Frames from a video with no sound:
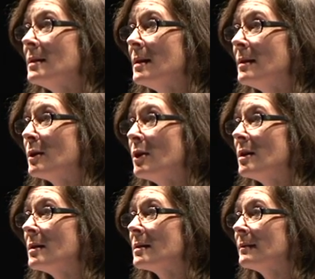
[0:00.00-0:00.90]
still
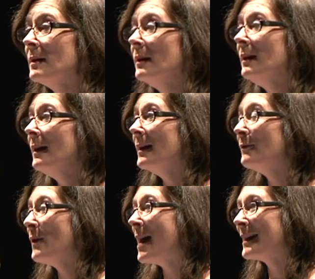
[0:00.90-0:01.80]
occurs. In
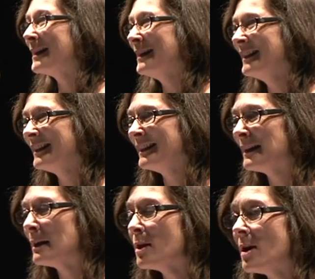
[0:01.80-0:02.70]
fact,
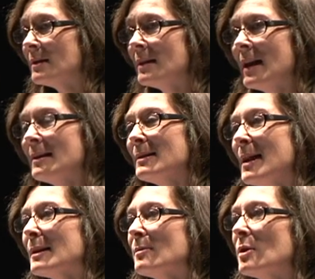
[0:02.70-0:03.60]
laws against
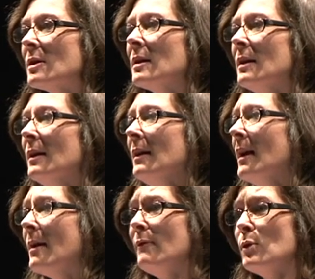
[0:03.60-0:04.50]
sex work
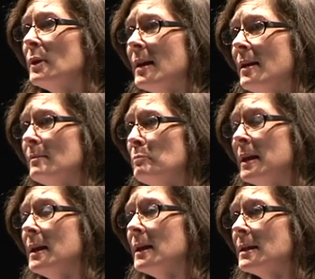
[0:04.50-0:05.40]
have only
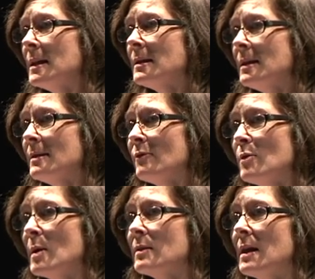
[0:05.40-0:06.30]
been in existence for
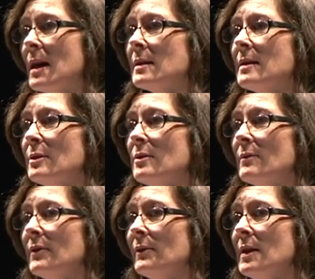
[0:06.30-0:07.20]
about the last
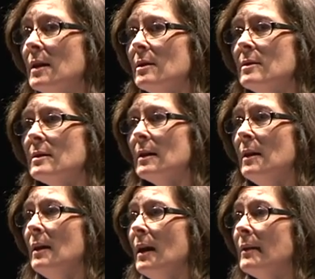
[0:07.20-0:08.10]
150 years,
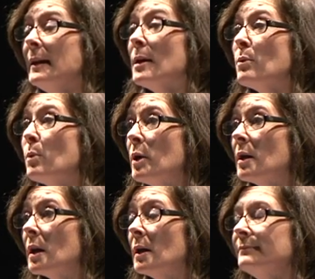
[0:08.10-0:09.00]
and they don't
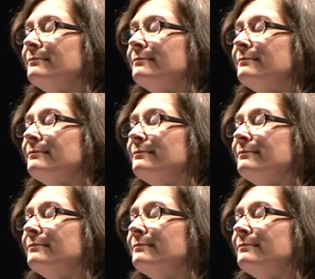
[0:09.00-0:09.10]
work.